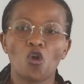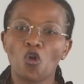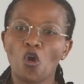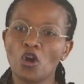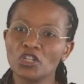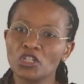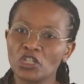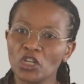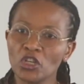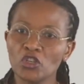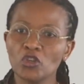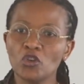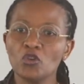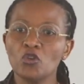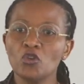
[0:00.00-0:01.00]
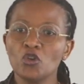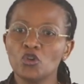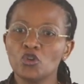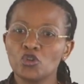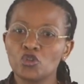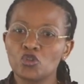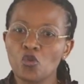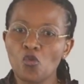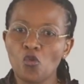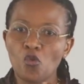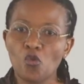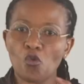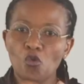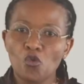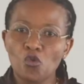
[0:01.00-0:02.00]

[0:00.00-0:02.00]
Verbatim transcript: continue to,